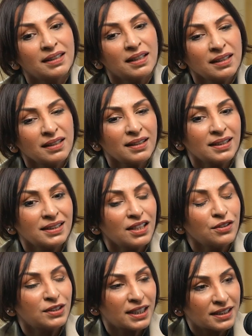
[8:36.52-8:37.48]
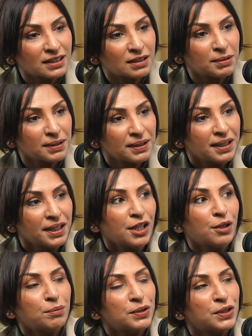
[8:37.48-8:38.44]
I think that sounds sensible,
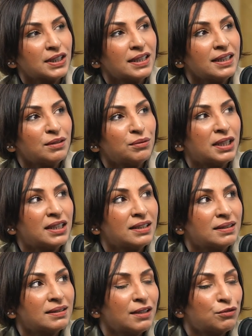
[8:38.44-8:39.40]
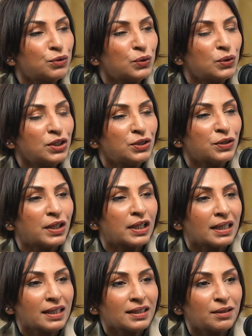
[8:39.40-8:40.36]
because I think we can get fooled into
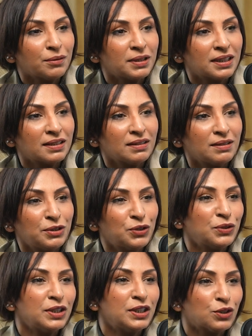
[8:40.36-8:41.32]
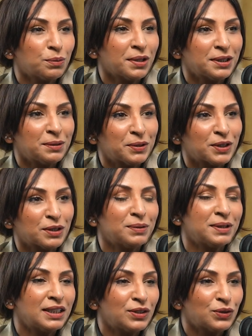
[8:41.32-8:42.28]
thinking that we don't need so much because
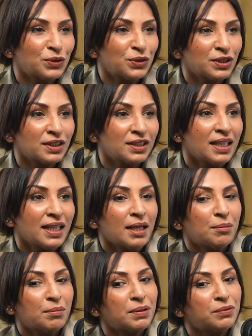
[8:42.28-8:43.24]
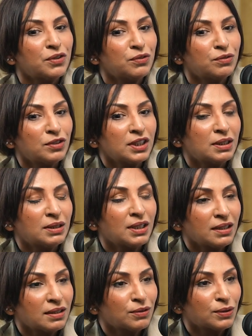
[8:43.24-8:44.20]
we're indoors. But if you've just
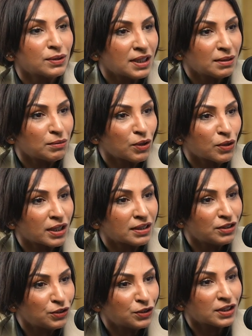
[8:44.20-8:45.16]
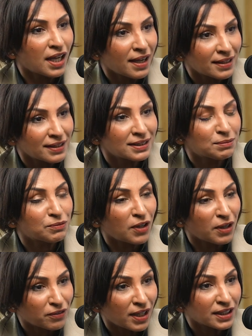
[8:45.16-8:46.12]
done the whole sunblock and used the highest
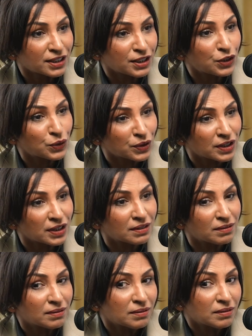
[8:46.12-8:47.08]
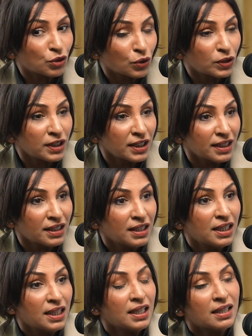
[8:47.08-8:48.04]
factor you can tolerate,
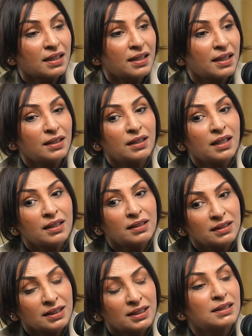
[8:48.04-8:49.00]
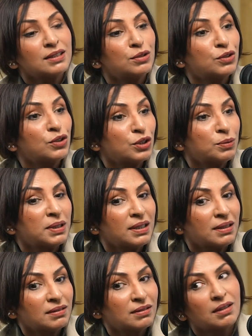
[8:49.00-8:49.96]
then at least you're going to
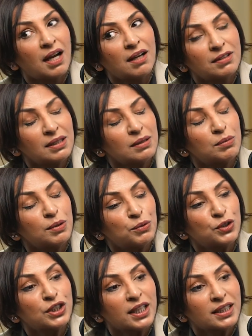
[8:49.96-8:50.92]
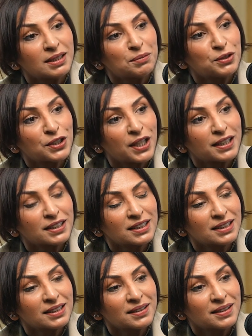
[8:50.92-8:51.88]
have a little bit more chance at protection.